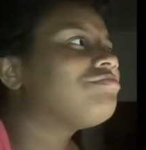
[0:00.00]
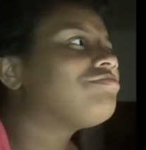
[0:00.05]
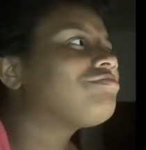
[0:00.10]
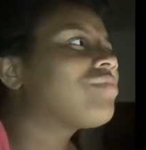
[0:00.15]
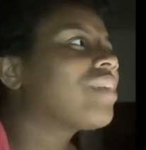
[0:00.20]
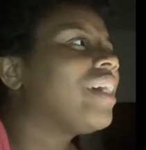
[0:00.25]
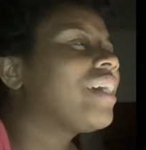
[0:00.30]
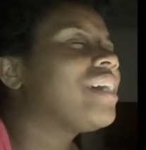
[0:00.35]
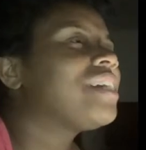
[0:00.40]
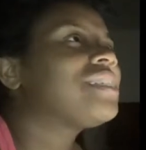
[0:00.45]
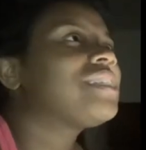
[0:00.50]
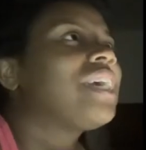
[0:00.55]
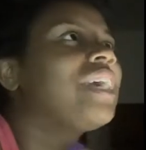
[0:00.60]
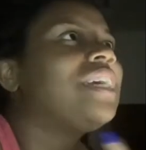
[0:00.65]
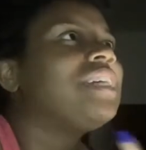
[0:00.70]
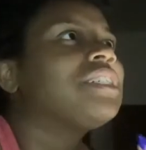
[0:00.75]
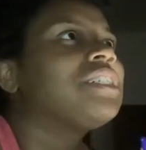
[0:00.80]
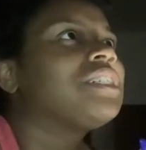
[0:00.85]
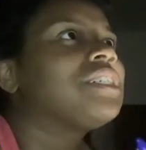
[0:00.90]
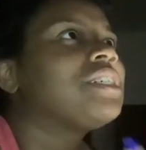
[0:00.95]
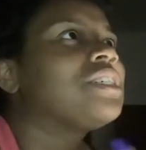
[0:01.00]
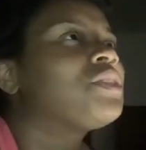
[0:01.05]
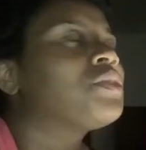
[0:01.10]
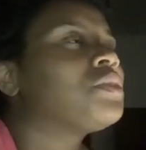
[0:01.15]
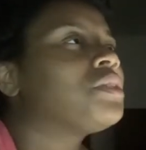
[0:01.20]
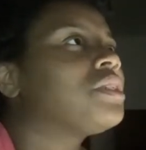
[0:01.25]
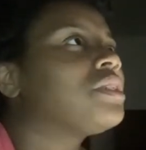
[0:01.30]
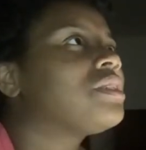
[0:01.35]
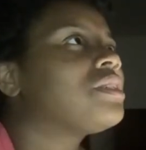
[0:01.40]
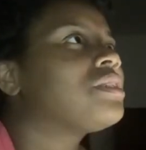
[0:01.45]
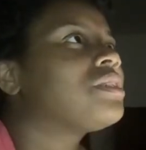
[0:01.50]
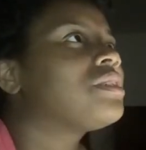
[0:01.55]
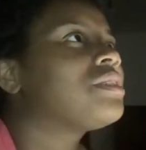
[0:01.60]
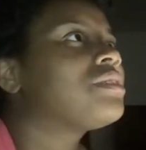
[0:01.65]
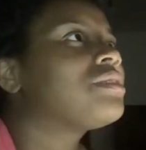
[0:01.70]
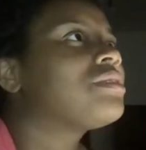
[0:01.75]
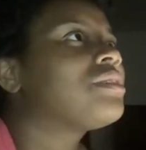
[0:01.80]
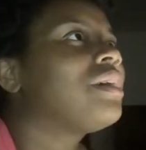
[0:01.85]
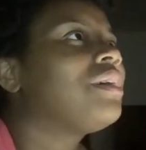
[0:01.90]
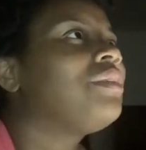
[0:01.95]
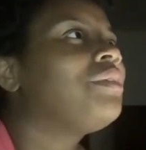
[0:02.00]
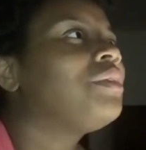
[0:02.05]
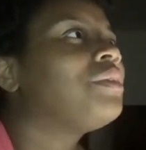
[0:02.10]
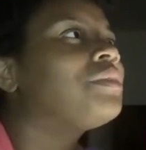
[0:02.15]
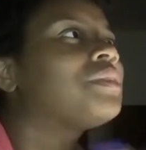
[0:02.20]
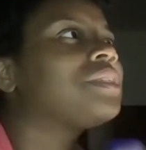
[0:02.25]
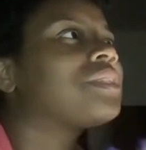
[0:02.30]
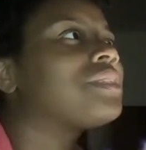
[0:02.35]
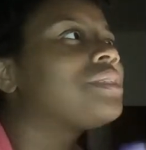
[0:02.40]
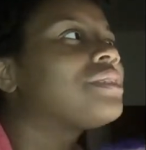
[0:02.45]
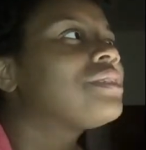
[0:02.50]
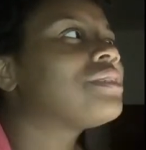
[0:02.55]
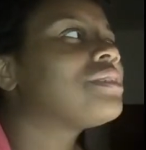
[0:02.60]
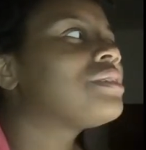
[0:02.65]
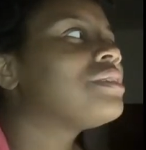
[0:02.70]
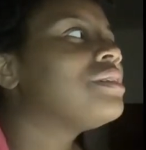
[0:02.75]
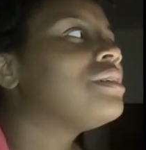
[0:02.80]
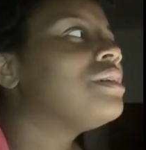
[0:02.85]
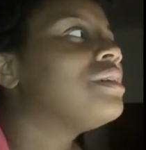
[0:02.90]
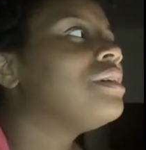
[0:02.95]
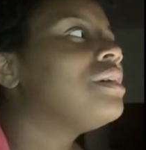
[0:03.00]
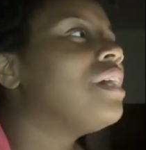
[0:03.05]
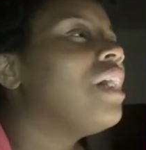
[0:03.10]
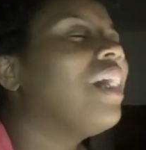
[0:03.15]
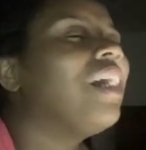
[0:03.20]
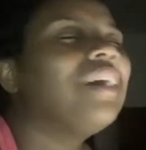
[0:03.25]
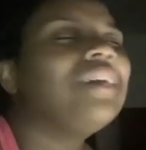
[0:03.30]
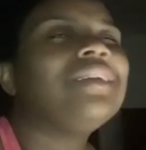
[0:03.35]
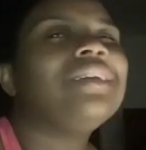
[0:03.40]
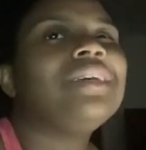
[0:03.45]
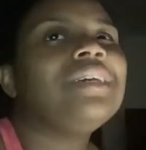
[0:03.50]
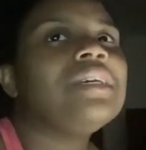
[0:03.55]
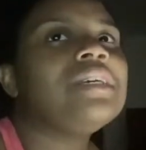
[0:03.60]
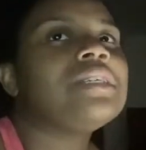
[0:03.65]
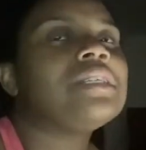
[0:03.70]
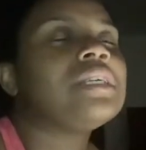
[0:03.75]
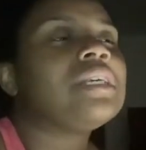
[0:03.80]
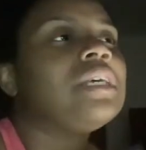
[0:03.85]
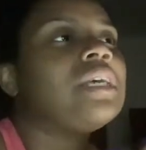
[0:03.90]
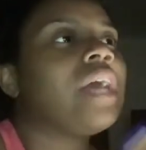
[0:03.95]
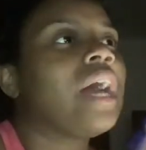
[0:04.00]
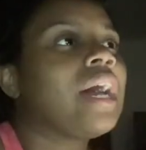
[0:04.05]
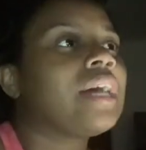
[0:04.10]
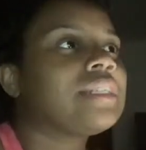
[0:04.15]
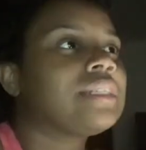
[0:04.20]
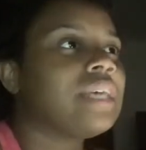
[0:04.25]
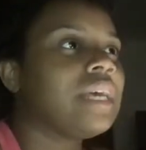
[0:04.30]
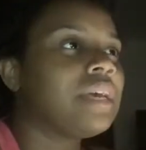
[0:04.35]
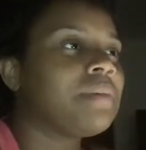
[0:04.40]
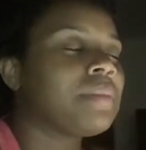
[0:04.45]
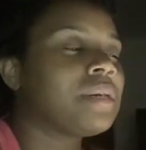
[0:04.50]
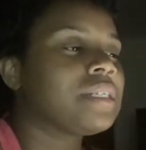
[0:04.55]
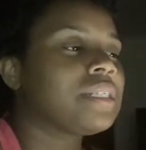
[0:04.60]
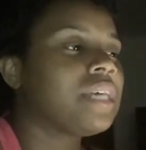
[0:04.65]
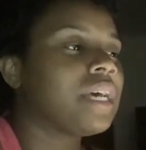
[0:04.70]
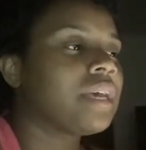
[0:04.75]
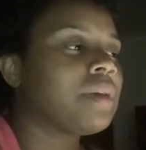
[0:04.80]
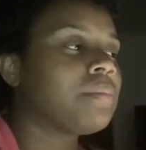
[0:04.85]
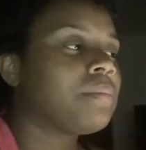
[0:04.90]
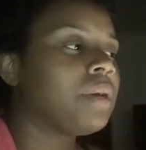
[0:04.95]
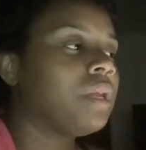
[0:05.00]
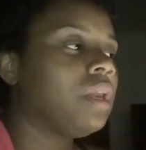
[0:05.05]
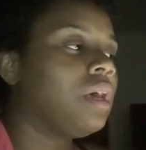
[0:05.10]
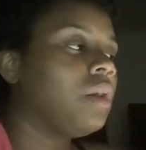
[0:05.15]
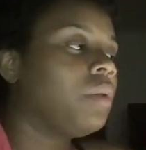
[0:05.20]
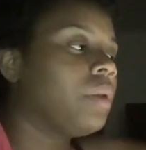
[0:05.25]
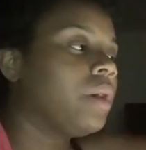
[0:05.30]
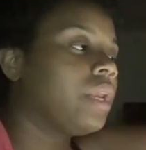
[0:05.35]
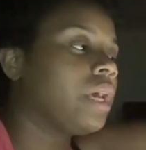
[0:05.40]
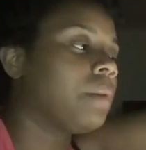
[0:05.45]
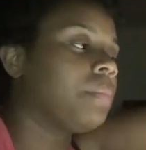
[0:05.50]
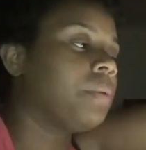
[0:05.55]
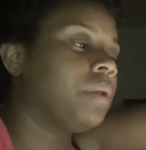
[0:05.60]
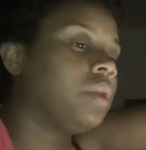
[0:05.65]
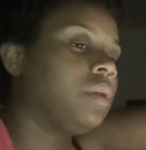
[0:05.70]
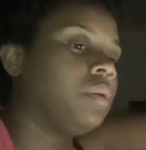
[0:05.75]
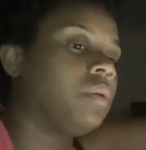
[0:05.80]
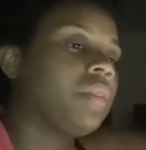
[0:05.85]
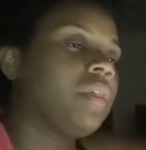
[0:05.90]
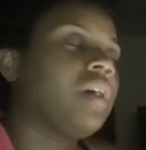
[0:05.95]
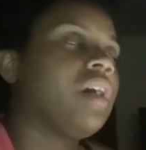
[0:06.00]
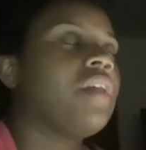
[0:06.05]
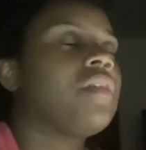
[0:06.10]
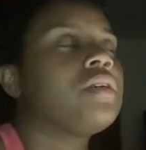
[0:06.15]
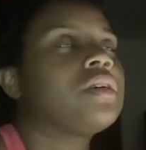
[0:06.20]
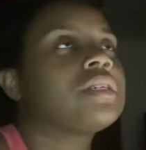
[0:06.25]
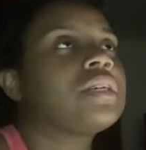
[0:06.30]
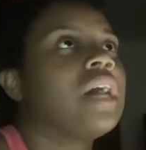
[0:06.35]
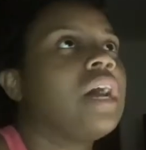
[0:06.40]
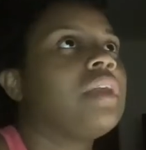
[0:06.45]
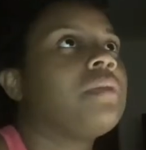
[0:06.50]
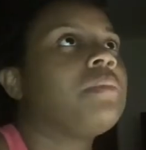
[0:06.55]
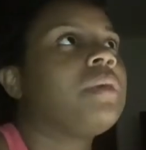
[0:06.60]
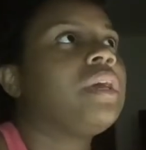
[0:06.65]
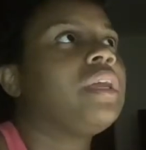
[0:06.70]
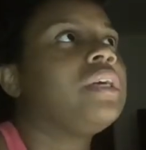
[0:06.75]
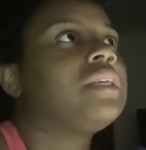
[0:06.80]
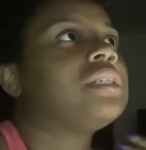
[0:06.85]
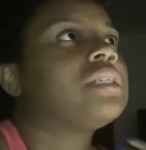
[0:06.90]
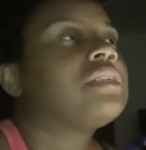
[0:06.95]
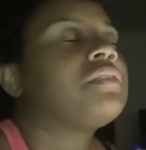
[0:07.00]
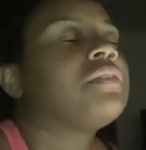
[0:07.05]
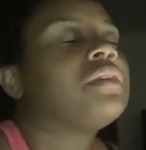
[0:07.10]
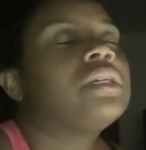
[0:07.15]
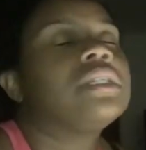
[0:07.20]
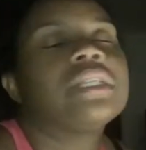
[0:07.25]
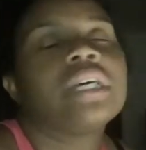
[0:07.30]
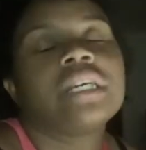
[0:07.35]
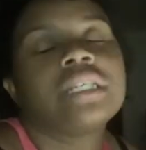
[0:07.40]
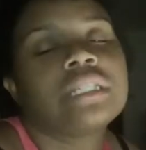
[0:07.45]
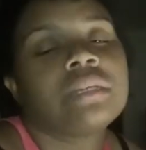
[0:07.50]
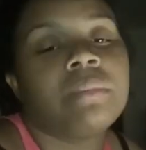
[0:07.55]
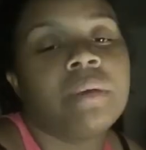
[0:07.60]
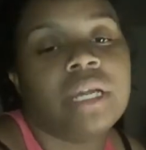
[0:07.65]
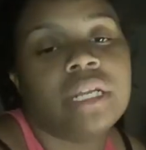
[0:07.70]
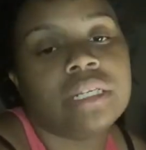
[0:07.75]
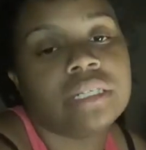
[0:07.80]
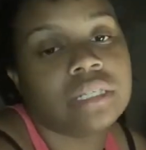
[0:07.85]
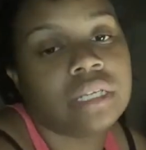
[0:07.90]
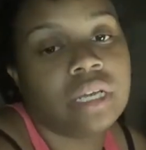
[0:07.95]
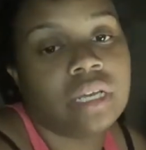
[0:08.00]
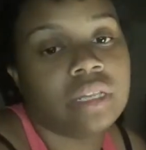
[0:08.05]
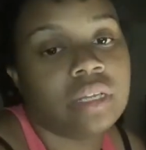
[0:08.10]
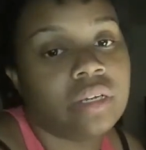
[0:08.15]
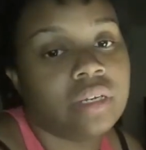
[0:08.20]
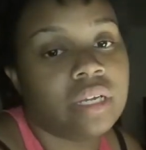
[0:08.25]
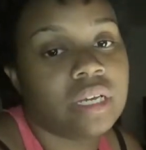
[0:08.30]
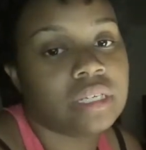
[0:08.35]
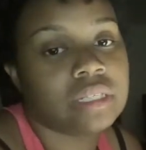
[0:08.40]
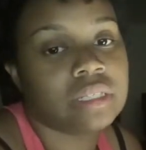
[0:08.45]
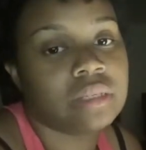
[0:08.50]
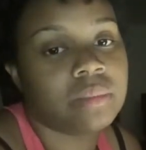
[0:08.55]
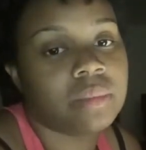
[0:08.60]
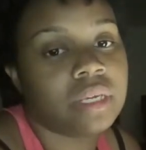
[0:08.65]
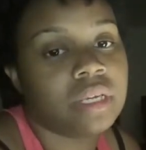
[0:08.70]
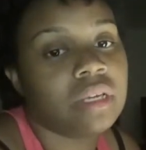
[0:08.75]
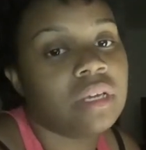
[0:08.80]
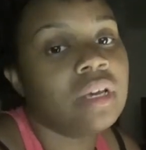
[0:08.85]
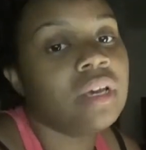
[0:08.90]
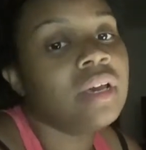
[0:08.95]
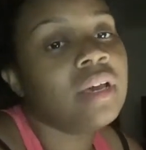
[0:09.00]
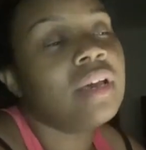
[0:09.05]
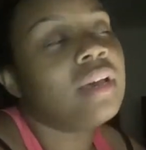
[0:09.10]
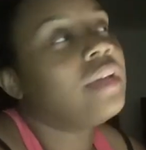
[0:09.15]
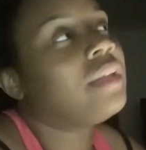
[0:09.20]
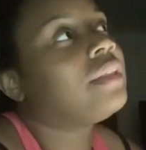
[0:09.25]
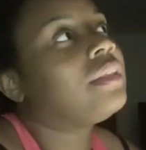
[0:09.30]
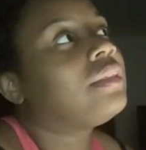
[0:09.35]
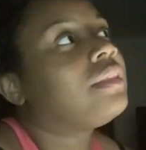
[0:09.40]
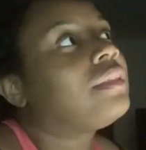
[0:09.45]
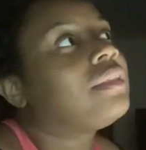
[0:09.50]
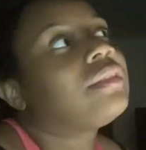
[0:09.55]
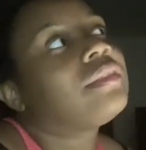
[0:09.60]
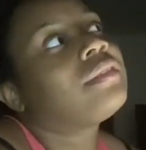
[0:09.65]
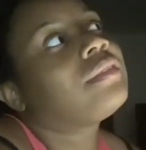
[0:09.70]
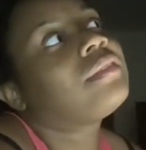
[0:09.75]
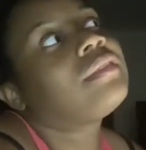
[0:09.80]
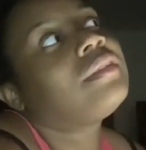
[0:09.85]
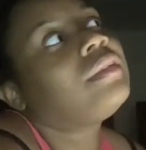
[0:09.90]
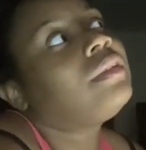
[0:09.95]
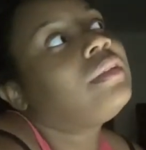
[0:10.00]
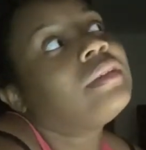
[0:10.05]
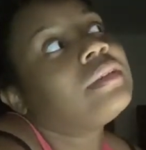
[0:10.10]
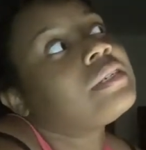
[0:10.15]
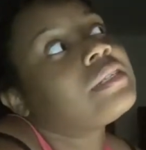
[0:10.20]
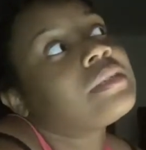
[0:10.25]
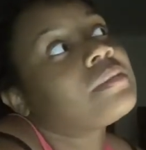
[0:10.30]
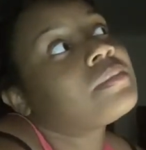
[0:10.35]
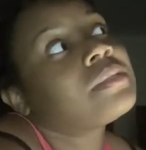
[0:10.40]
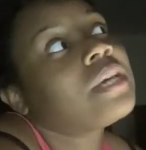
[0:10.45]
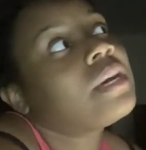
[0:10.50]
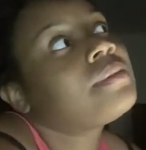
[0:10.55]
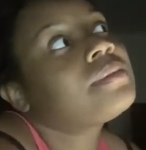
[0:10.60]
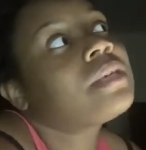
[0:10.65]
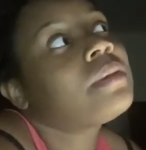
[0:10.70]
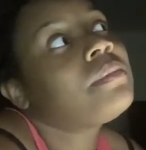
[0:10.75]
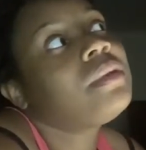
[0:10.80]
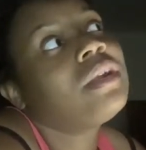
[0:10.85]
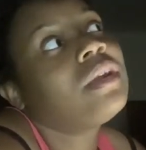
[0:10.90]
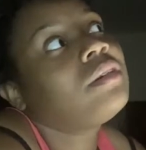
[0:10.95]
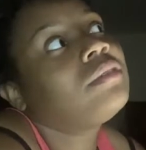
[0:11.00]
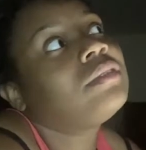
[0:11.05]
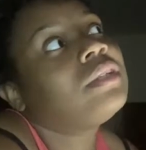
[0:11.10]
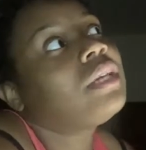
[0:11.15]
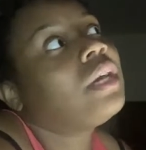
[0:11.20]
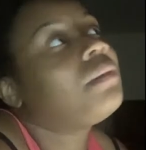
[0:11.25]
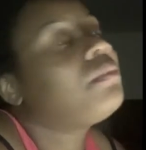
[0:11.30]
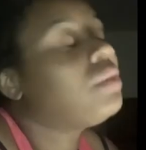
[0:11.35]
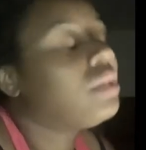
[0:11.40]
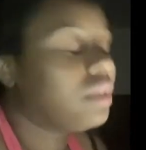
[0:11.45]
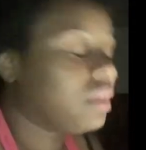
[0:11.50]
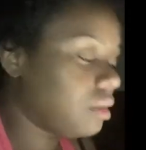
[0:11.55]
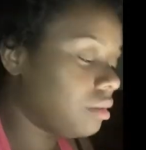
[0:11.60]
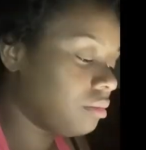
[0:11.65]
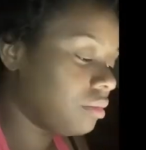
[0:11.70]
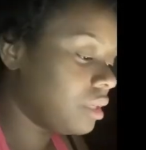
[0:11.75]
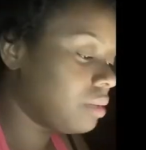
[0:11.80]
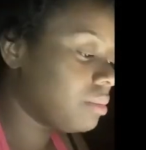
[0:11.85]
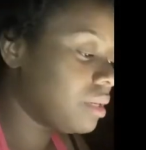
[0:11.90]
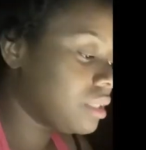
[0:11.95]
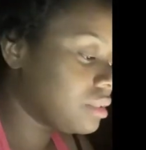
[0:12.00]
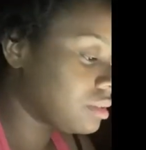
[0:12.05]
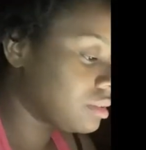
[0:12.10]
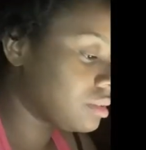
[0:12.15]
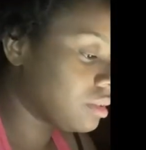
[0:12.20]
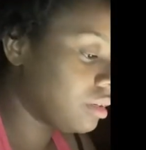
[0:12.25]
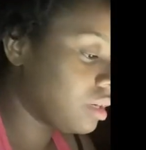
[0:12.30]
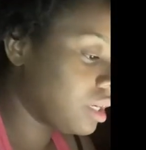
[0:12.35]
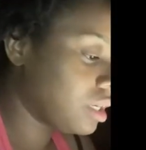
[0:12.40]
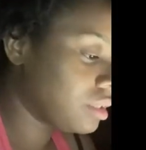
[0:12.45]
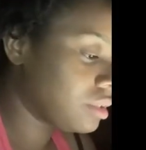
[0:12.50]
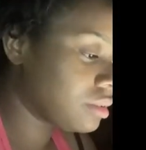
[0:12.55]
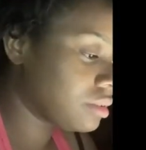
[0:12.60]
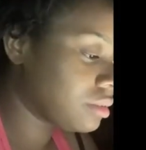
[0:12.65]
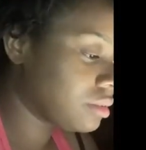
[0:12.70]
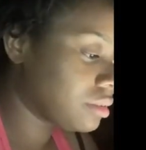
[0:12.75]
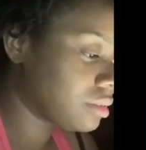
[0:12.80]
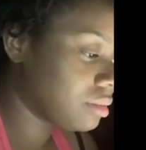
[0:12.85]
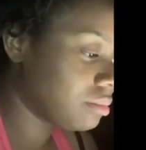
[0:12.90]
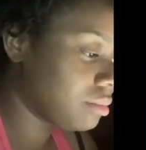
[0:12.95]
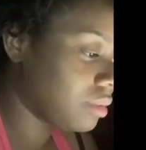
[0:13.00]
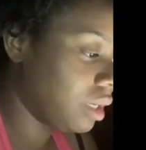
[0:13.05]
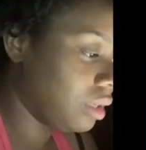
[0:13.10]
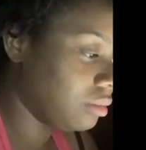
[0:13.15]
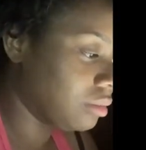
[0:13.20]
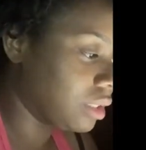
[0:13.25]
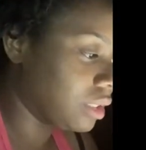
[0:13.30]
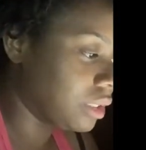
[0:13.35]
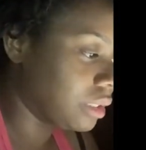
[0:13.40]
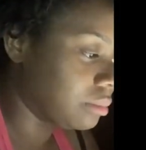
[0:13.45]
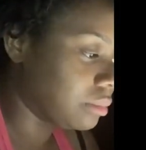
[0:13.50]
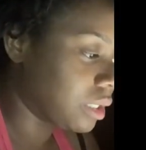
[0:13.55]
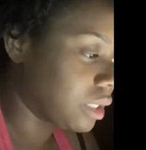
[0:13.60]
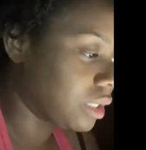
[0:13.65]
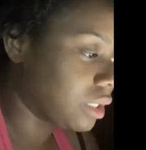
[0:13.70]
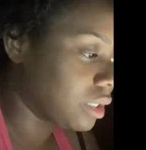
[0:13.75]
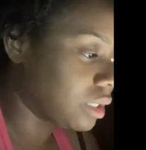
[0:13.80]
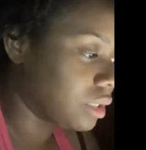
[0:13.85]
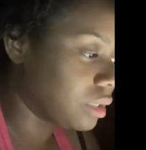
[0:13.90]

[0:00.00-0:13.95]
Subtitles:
I guess anxious or just, I don't know, just uneasy, I take my second pillow and I put it on the other side of me. And it just feels like somebody's laying there next to me. Because sometimes I be lonely. I be a lonely bitch, okay? I'm lonely sometimes.